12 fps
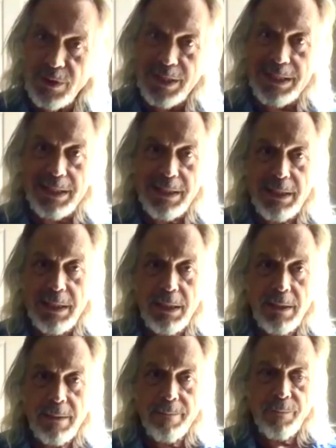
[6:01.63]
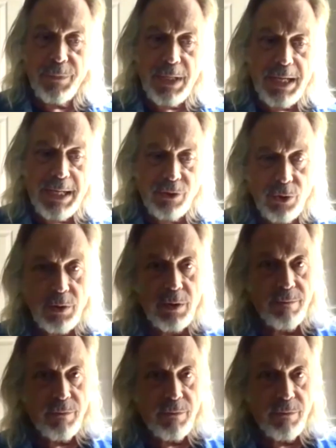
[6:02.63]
It's like I should have